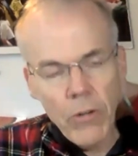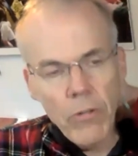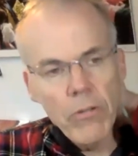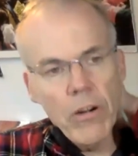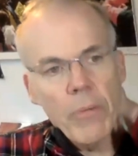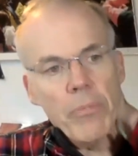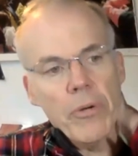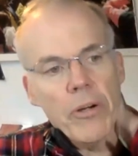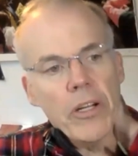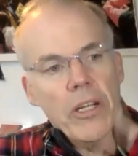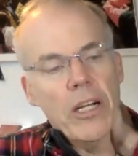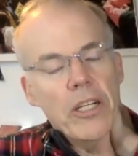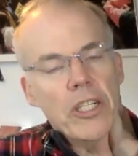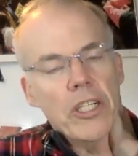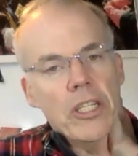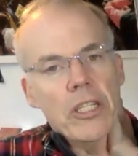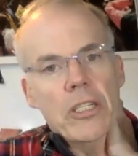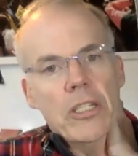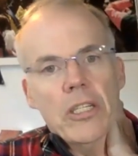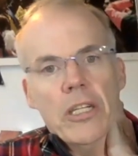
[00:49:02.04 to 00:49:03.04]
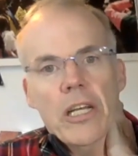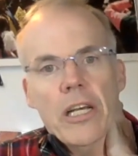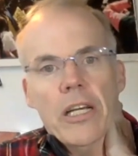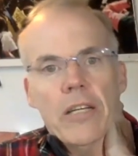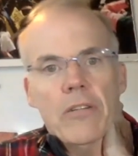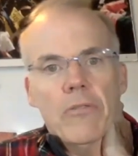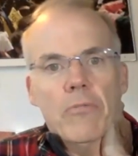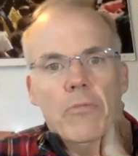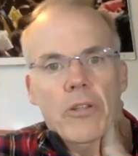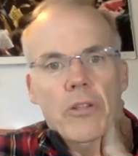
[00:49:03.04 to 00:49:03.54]
repercussion
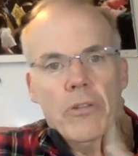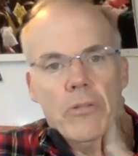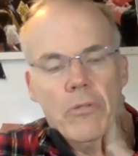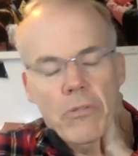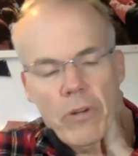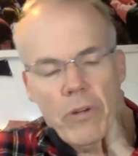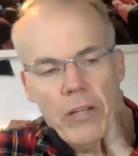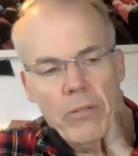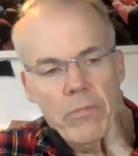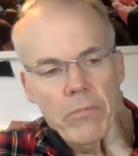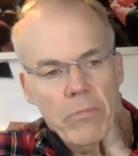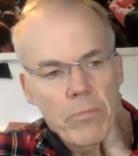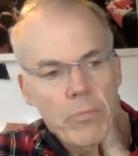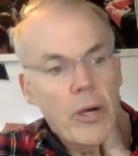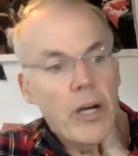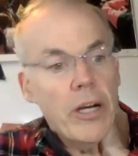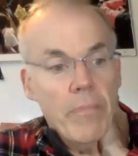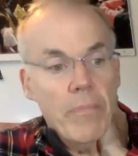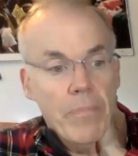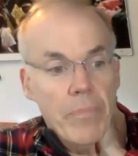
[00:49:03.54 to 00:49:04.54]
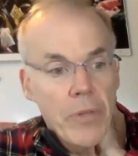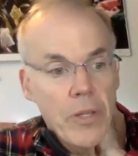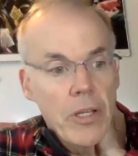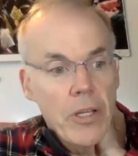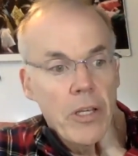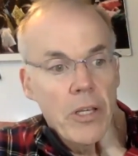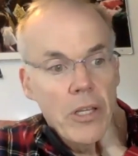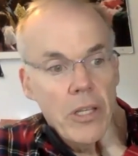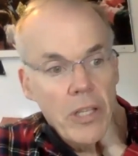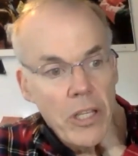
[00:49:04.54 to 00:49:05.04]
and with great, but
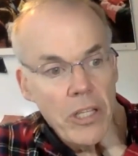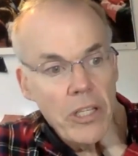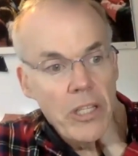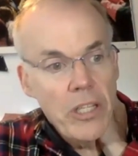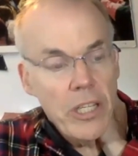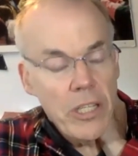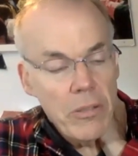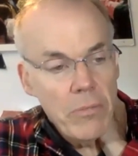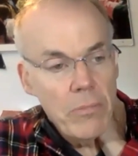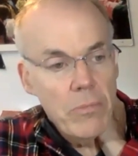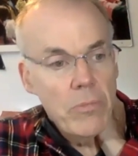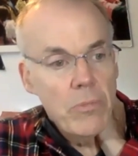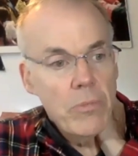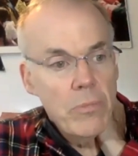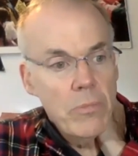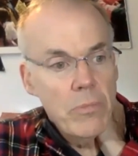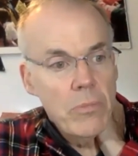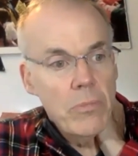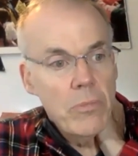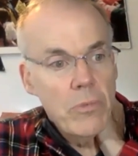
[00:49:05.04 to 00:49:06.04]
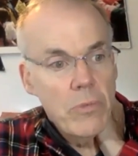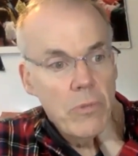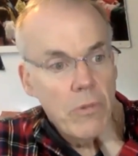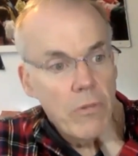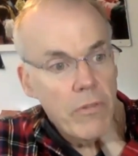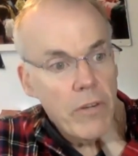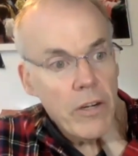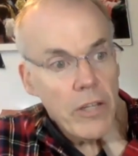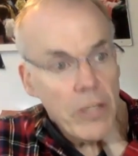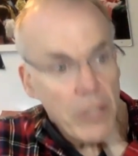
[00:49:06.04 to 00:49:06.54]
he did do a
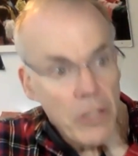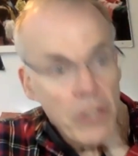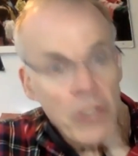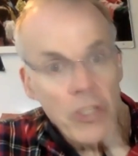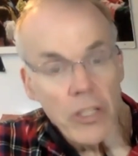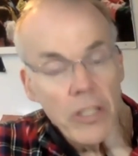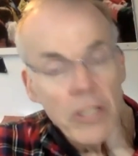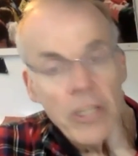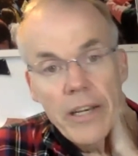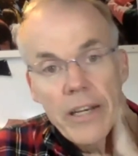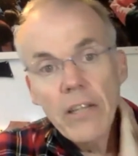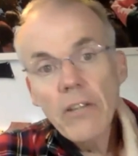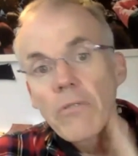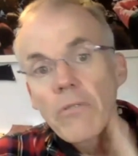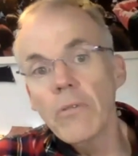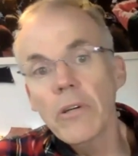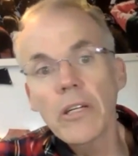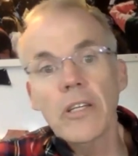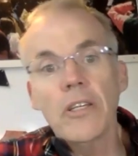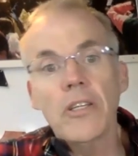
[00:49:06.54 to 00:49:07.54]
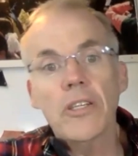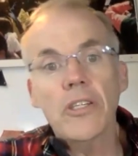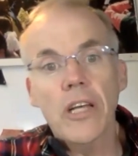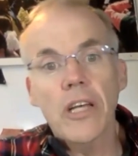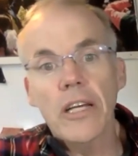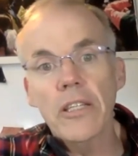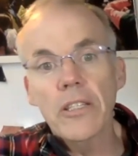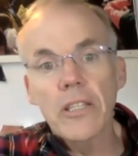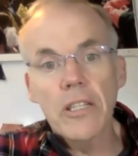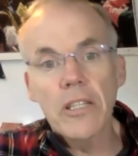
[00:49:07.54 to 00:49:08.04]
very good thing when he
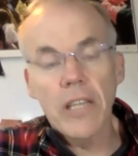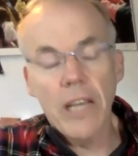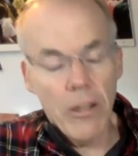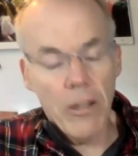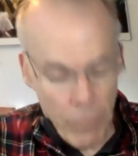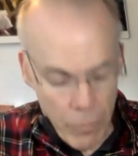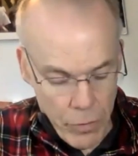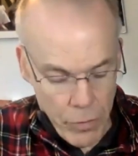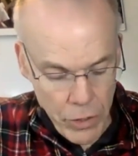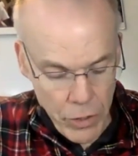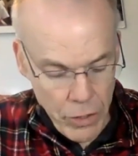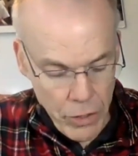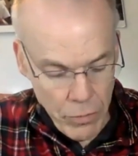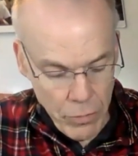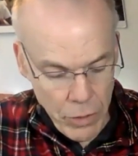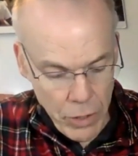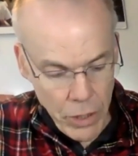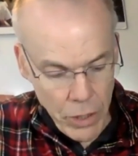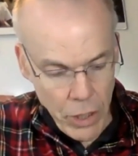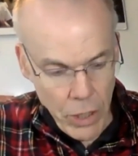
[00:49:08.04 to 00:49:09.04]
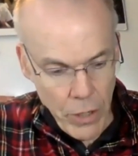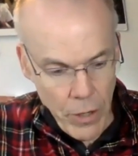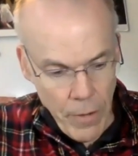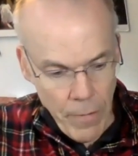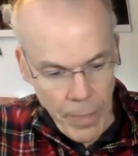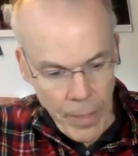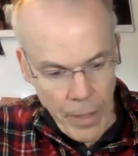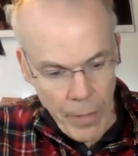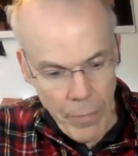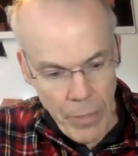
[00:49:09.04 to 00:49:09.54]
said that California would
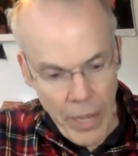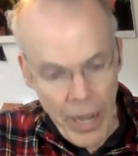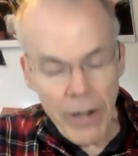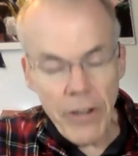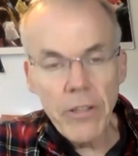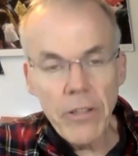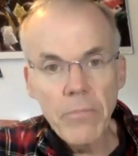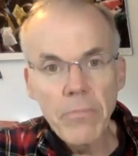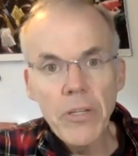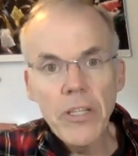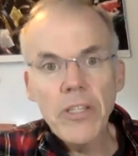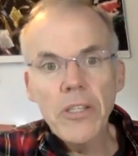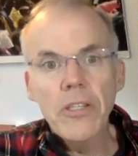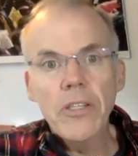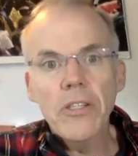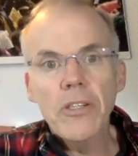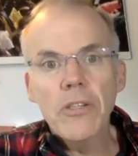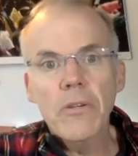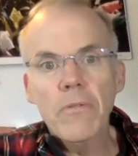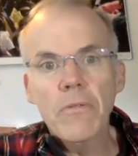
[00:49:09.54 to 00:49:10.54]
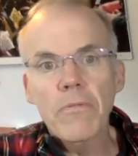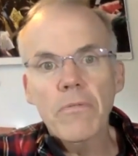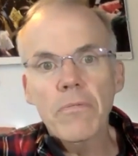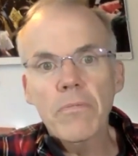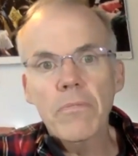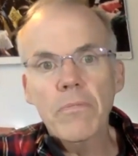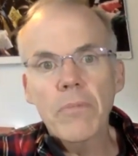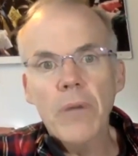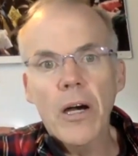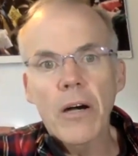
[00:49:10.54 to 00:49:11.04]
be out of the business
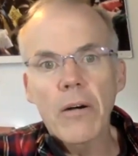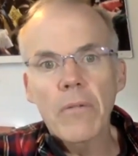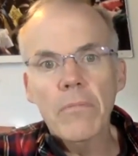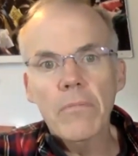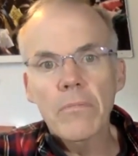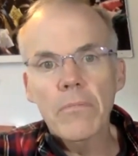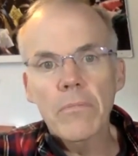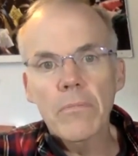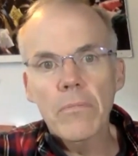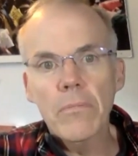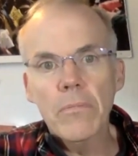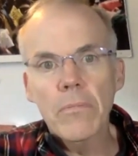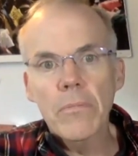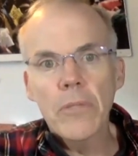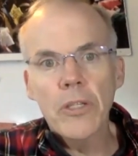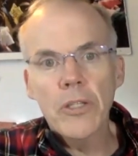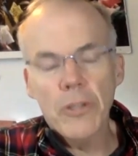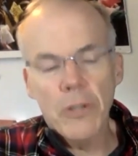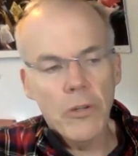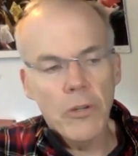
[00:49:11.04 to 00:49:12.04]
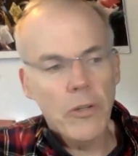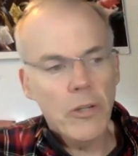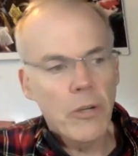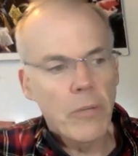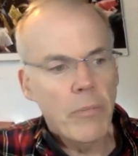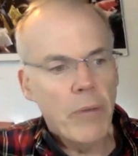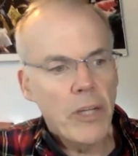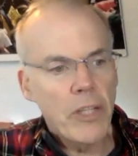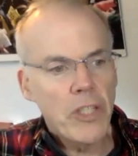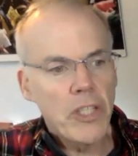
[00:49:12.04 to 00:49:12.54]
of internal
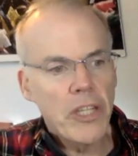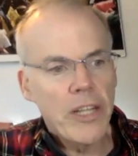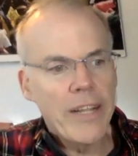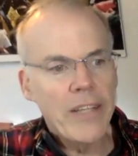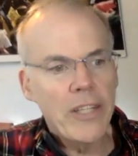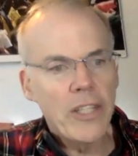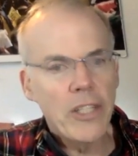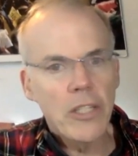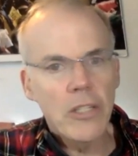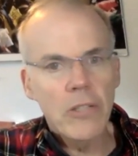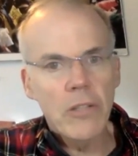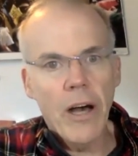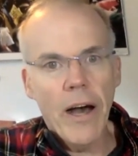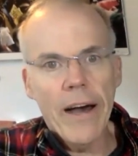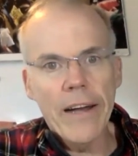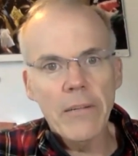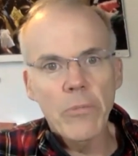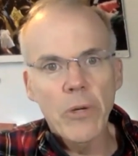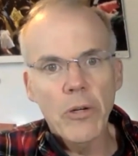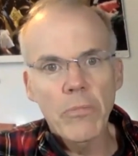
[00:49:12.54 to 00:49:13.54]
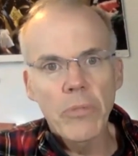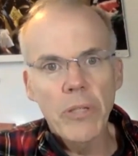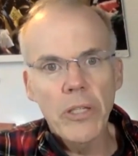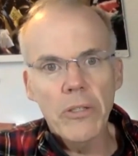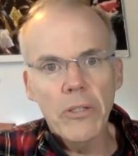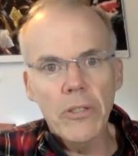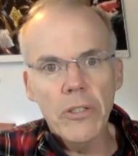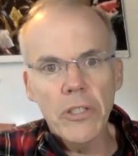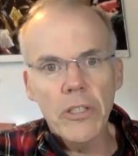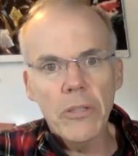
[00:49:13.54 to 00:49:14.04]
combustion engine
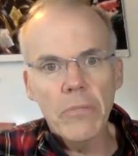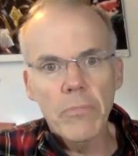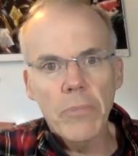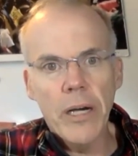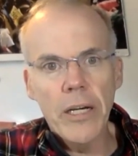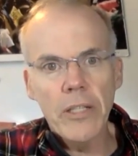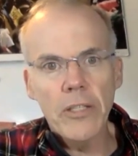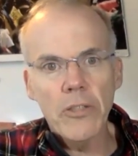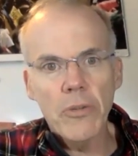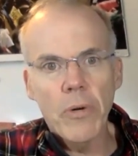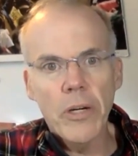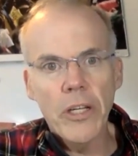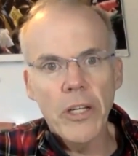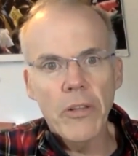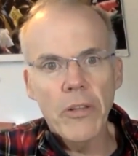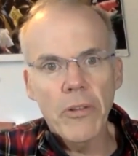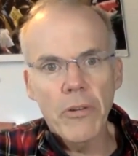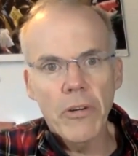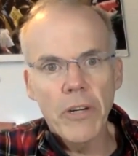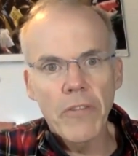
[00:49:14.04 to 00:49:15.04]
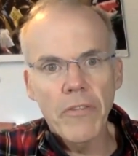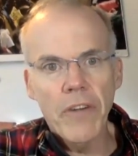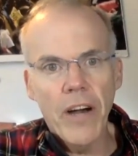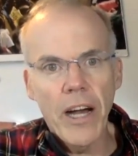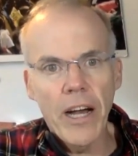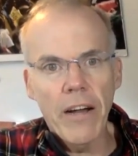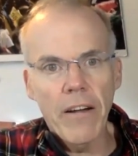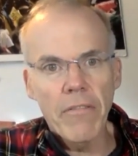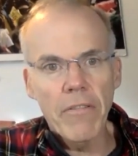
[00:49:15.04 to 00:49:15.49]
automobiles by 2035.